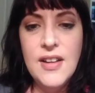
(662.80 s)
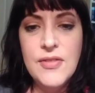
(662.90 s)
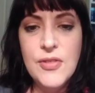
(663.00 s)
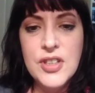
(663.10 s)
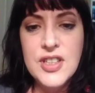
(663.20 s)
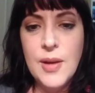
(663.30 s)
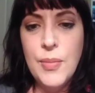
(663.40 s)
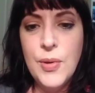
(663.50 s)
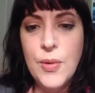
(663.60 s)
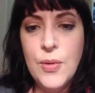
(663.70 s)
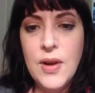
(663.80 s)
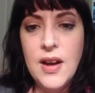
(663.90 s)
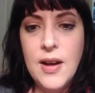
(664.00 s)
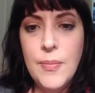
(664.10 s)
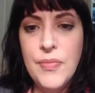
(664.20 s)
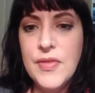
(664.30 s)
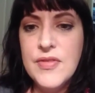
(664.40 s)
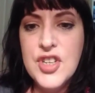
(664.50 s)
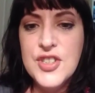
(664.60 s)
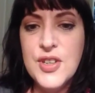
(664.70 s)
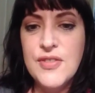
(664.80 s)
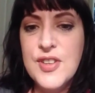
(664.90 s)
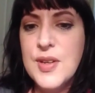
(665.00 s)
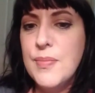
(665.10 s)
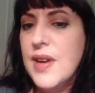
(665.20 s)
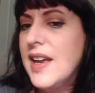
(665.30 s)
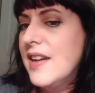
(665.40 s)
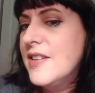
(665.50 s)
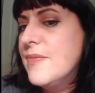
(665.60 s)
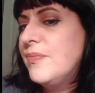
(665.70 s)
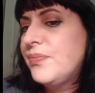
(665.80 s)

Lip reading: For example, just off the top of my head,